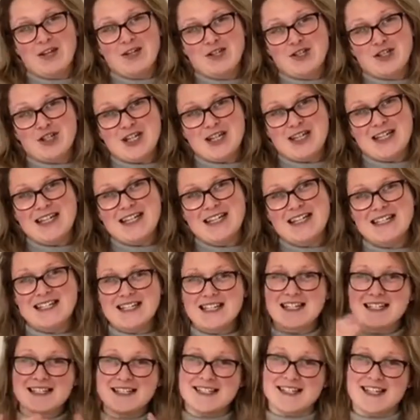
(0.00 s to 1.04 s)

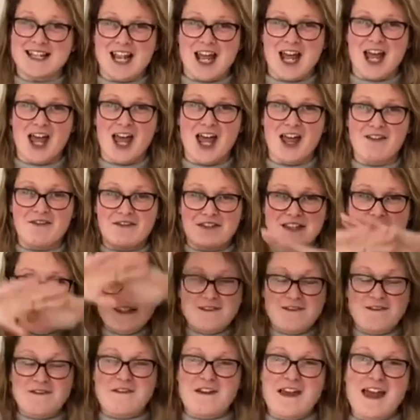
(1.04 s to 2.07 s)
Jesus' love is
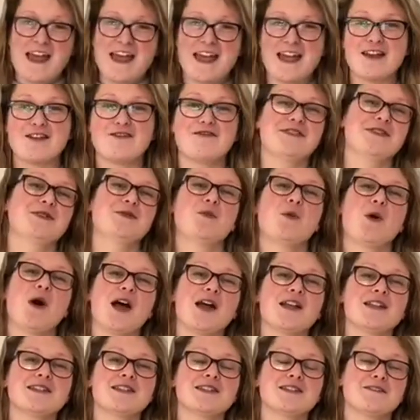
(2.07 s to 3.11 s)
very
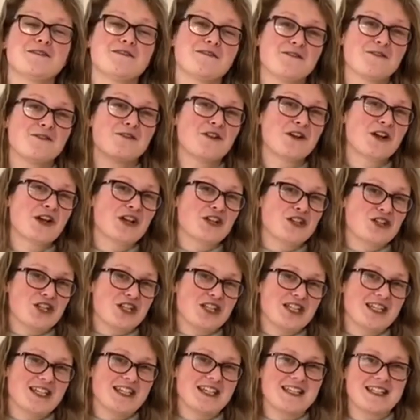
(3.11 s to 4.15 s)
wonderful.
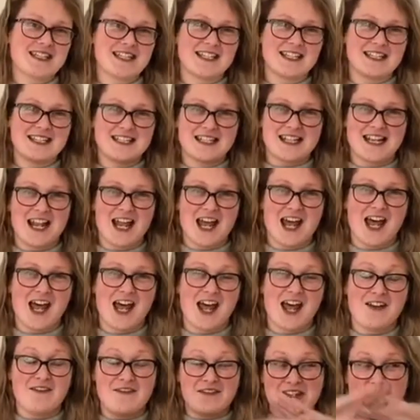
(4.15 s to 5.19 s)
Jesus'
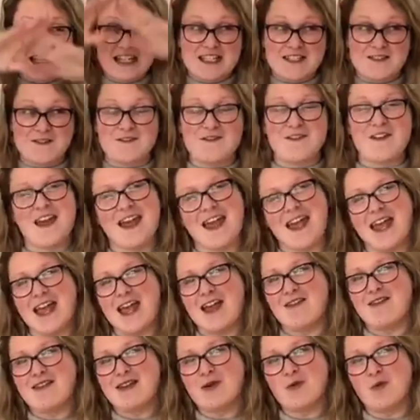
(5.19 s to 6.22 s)
love is
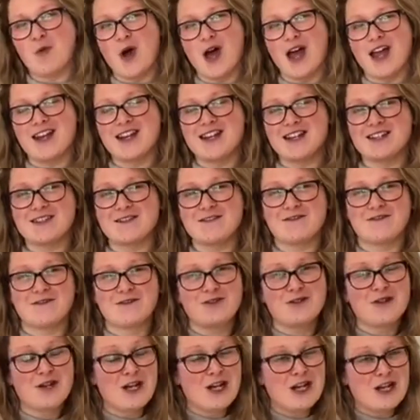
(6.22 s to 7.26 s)
very
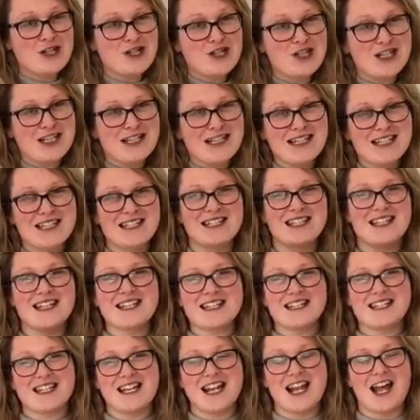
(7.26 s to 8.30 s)
wonderful.
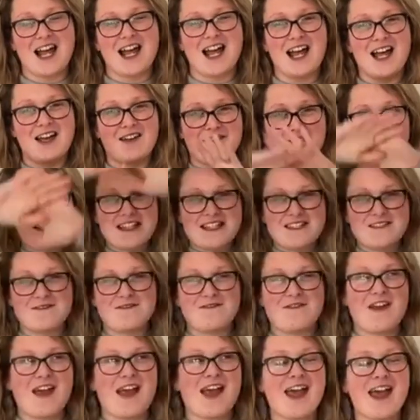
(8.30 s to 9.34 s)
Jesus' love is
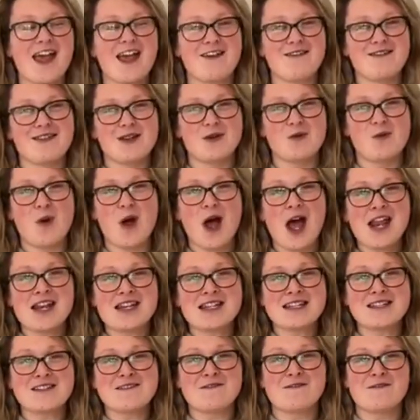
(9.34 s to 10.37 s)
very
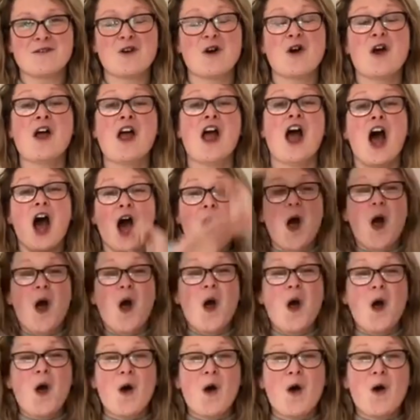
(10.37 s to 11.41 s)
wonderful.
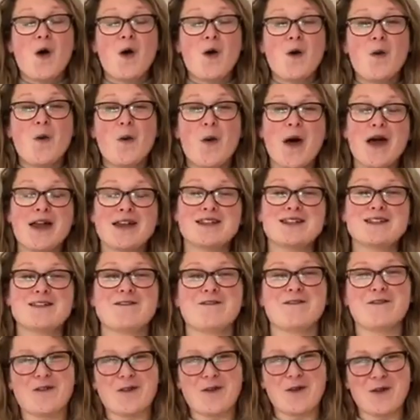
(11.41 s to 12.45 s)
Oh,
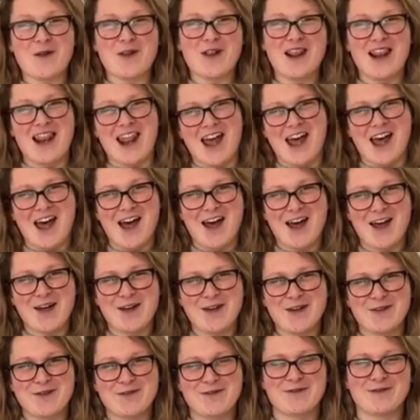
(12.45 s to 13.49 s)
wonderful
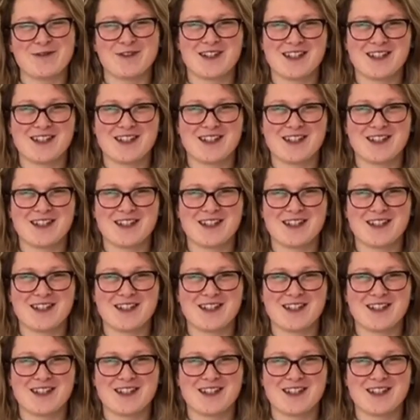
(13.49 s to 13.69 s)
love.